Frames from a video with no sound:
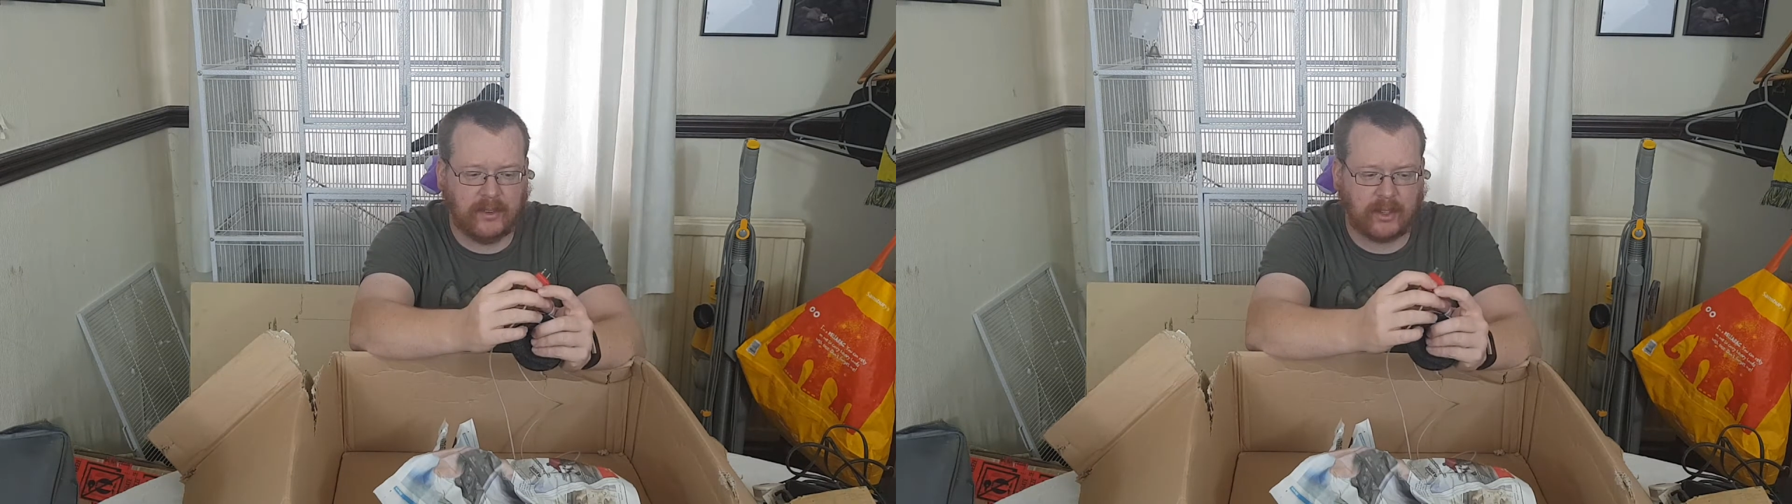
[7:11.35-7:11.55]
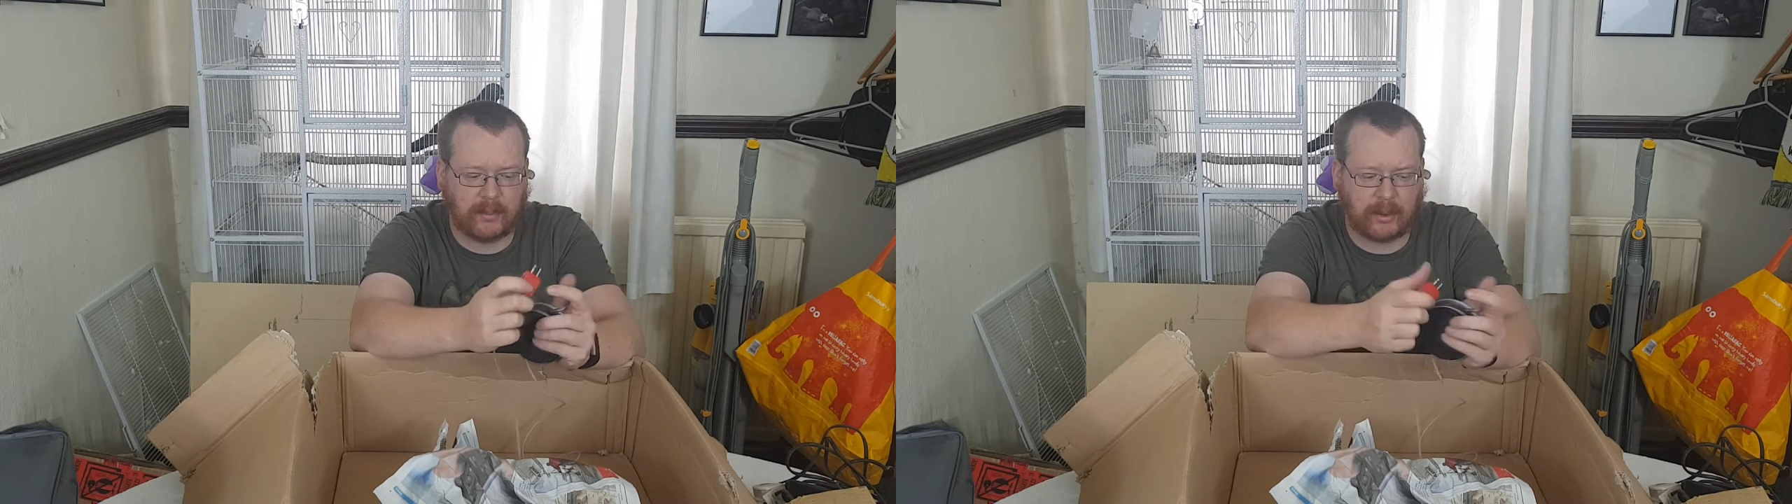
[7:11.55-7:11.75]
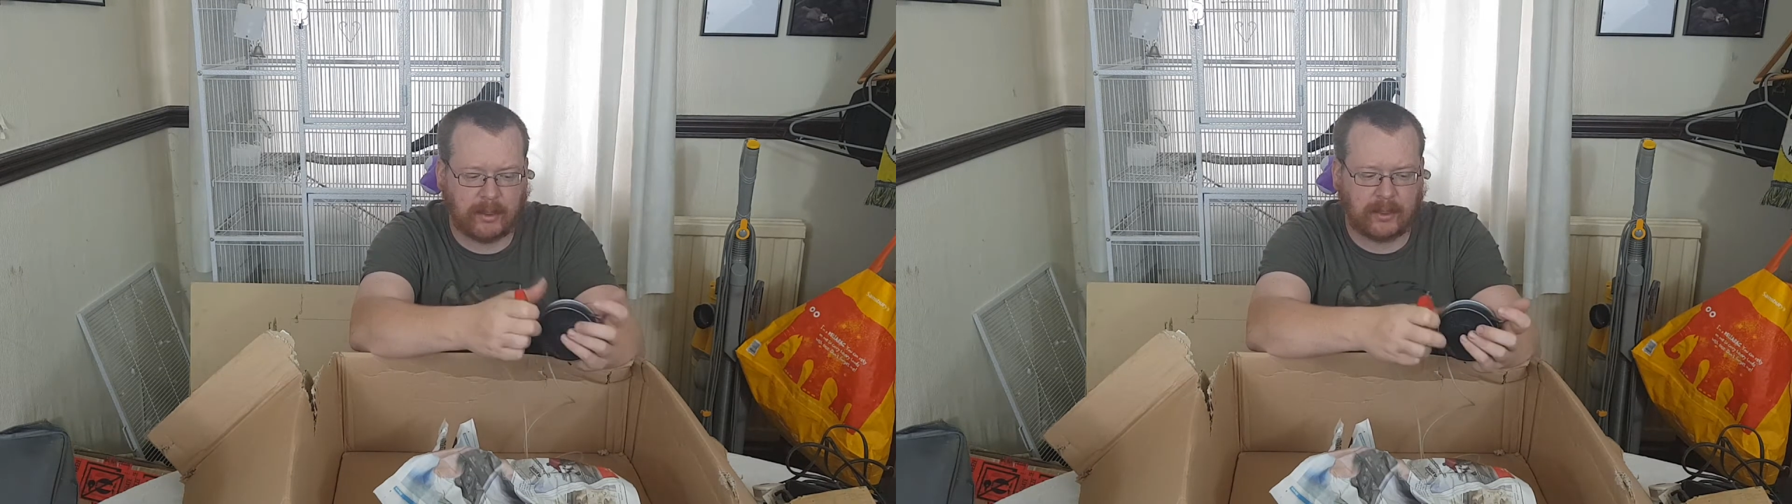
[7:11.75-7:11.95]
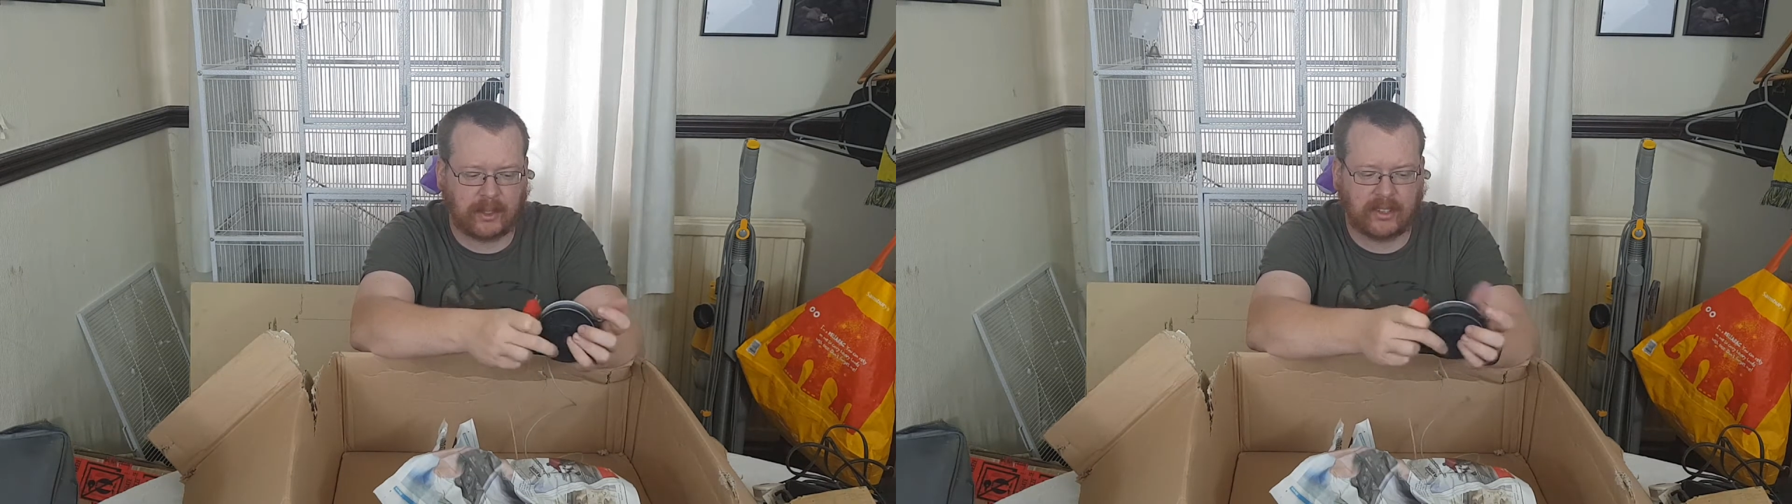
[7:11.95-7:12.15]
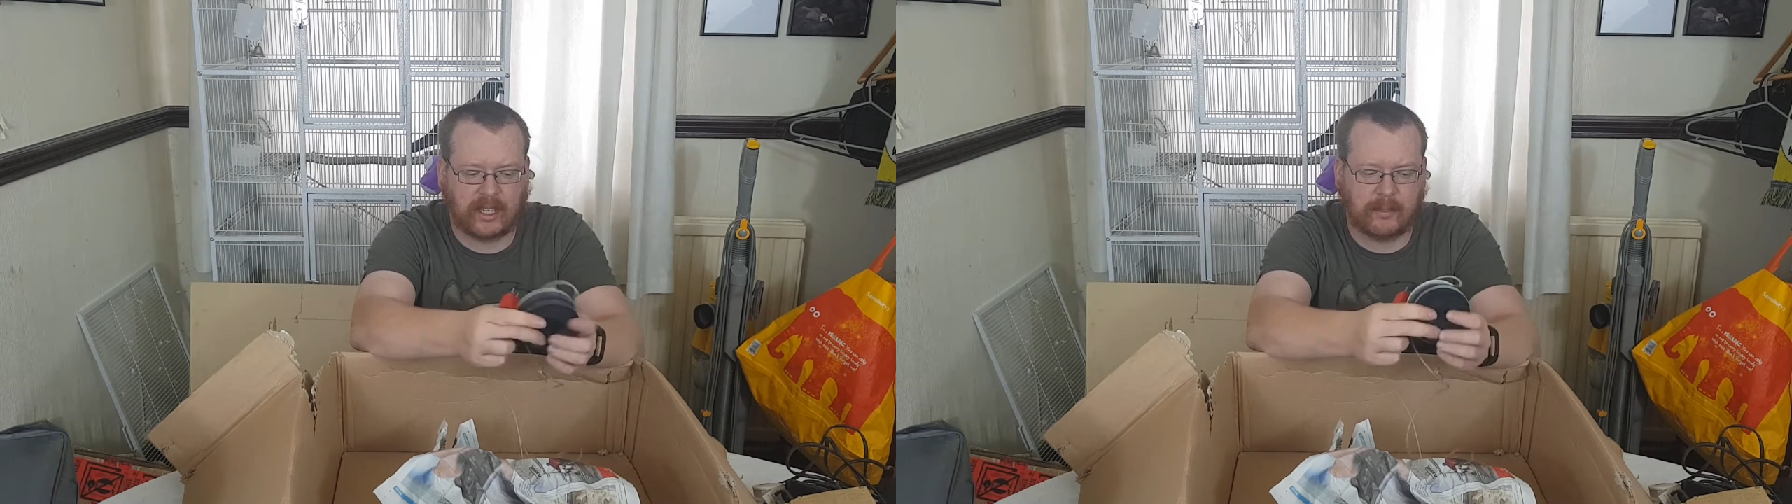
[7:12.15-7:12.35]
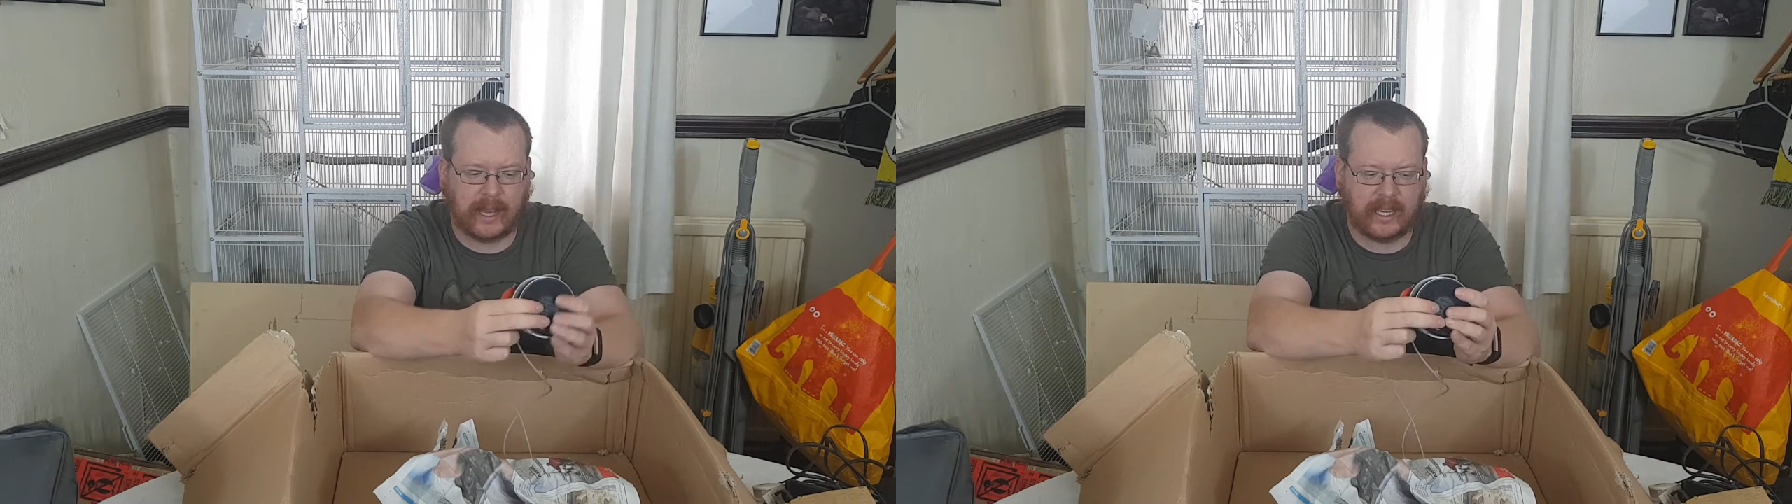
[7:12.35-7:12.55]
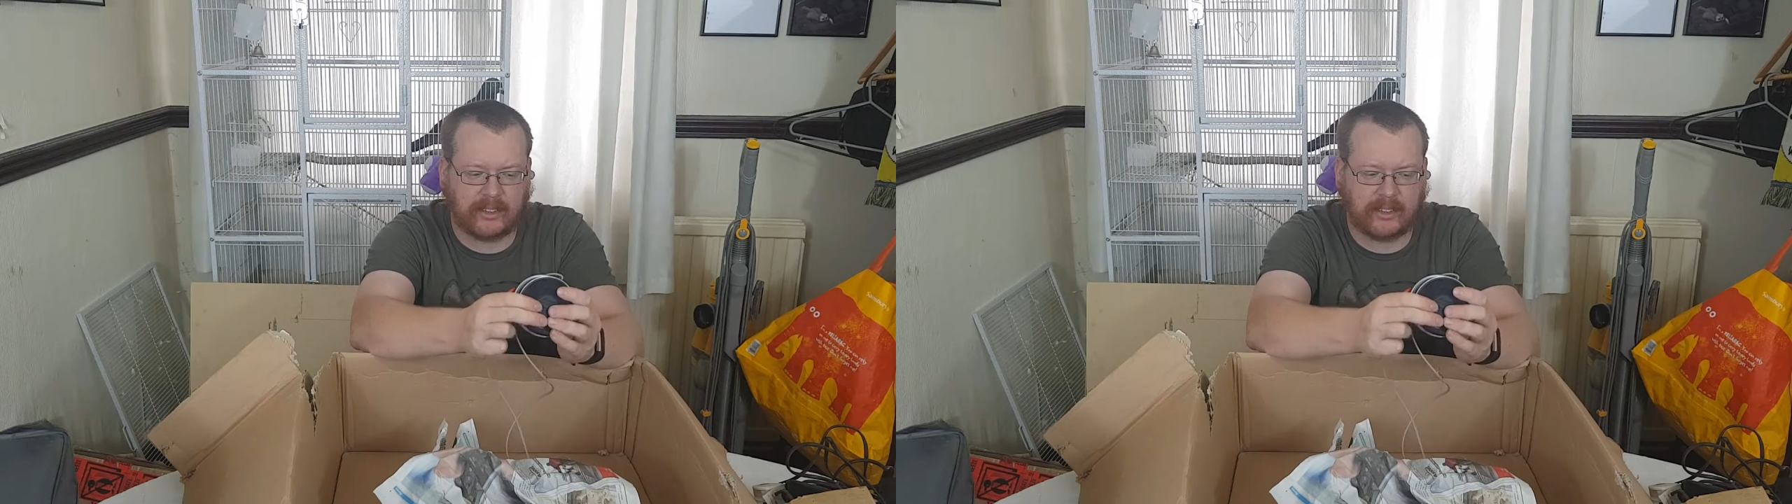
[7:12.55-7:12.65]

so it probably plugs into the back